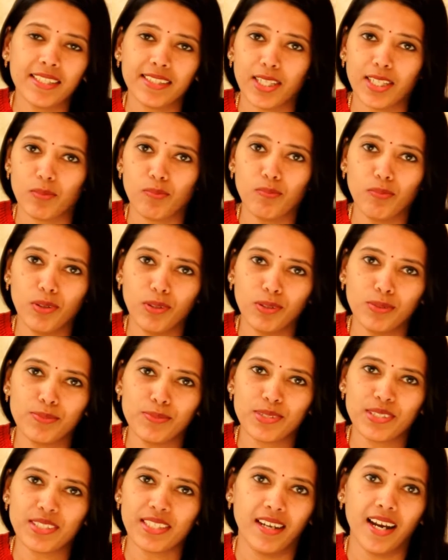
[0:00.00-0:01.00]
that
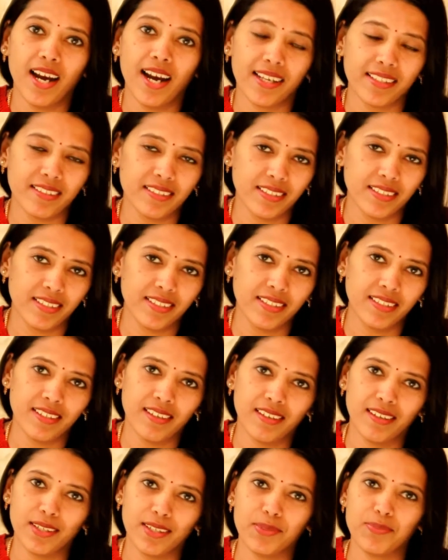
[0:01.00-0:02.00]
blooms either
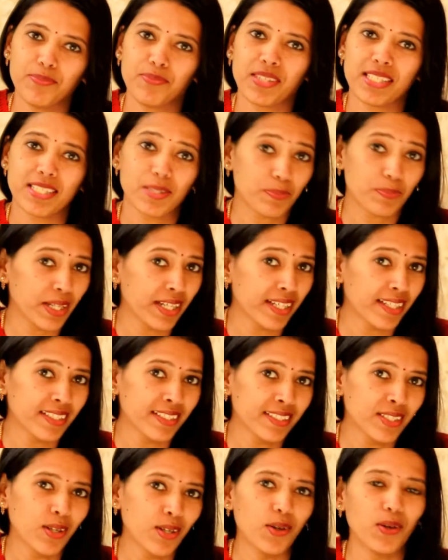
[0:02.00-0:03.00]
in
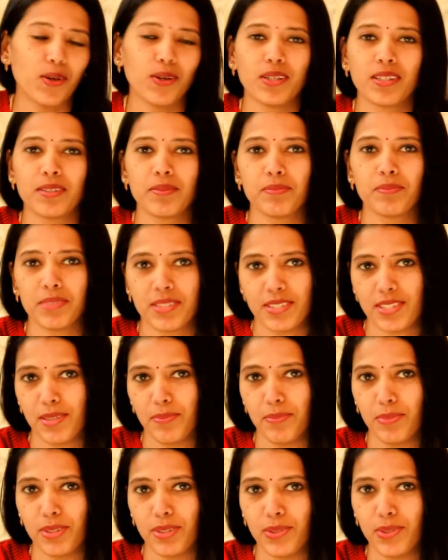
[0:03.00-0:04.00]
spring or
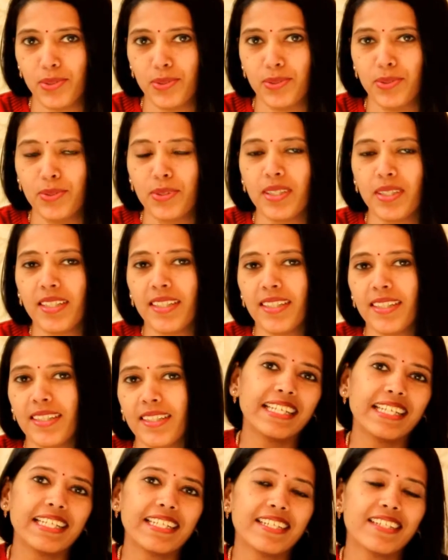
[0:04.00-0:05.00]
summer through.
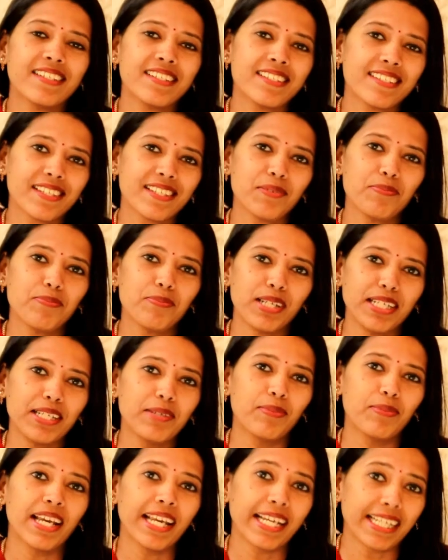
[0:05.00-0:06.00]
It is a
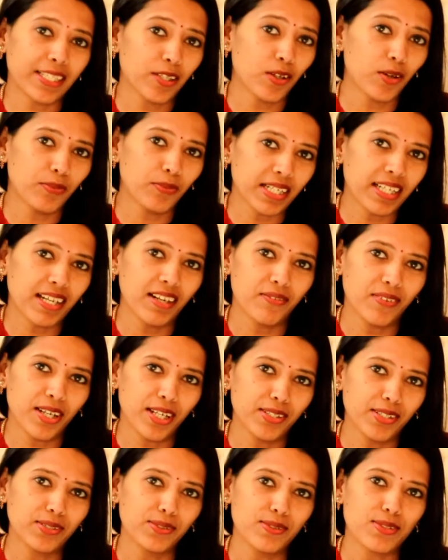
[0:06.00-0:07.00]
medium economical
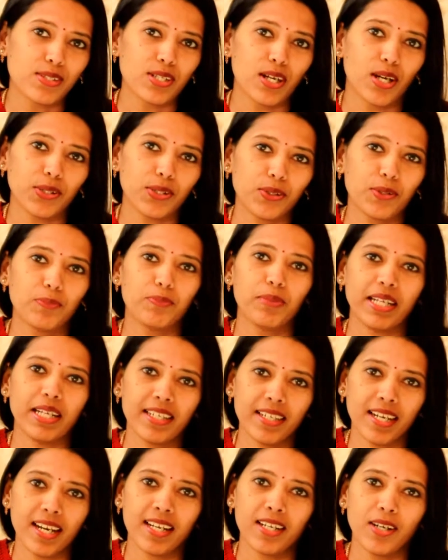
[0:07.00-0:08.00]
way to start your
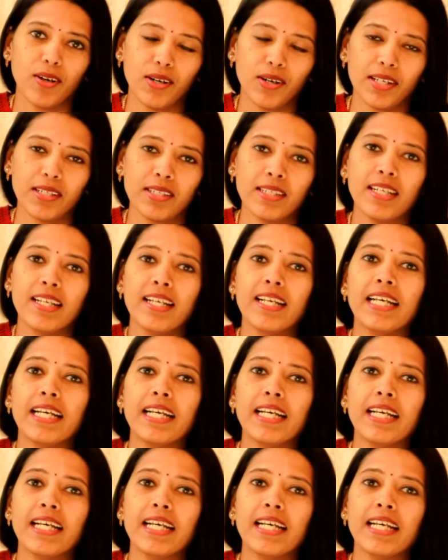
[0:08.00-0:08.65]
perennial garden.